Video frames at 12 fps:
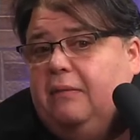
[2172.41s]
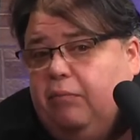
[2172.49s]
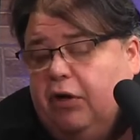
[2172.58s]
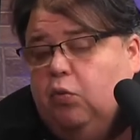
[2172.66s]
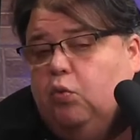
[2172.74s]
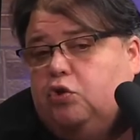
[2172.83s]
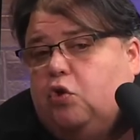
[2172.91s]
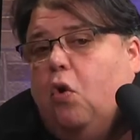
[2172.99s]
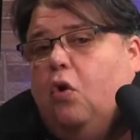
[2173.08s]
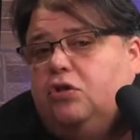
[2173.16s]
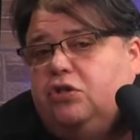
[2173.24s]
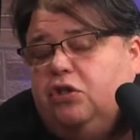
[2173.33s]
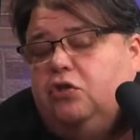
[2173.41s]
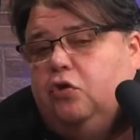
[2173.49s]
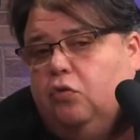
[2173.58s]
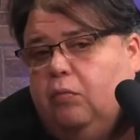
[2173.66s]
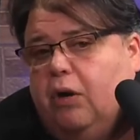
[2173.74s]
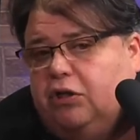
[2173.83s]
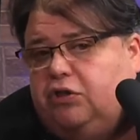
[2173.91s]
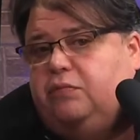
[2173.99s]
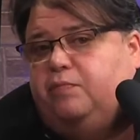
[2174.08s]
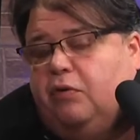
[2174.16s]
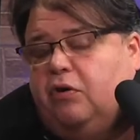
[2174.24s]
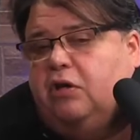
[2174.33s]
but it was costing too much
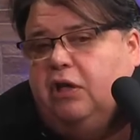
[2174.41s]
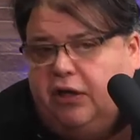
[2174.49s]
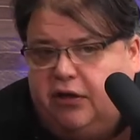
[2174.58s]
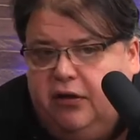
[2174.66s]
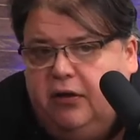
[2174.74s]
per click.